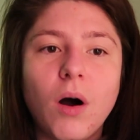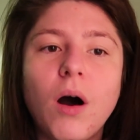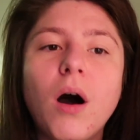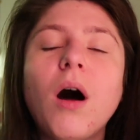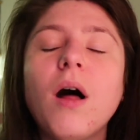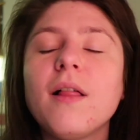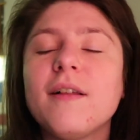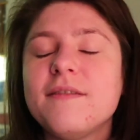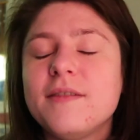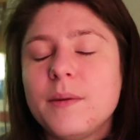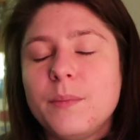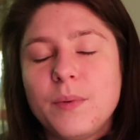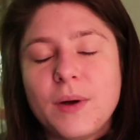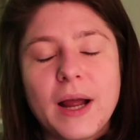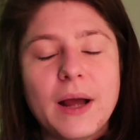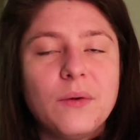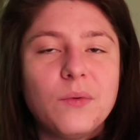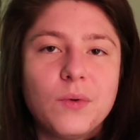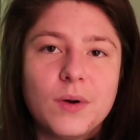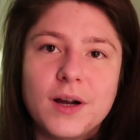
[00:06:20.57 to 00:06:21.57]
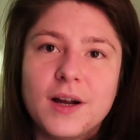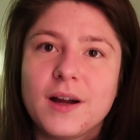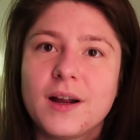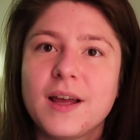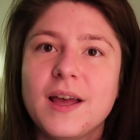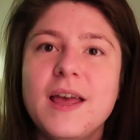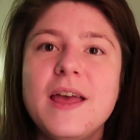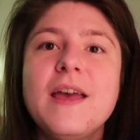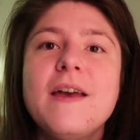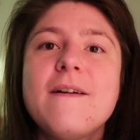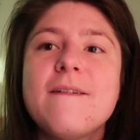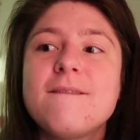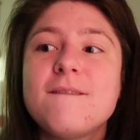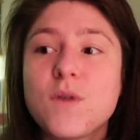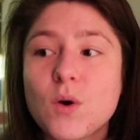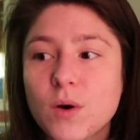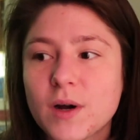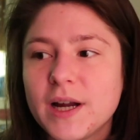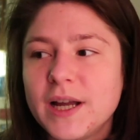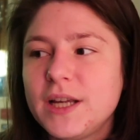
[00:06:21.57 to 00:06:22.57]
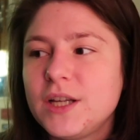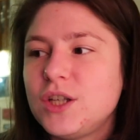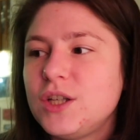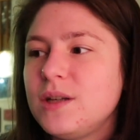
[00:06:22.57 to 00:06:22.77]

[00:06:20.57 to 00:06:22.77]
all of the prep work for it.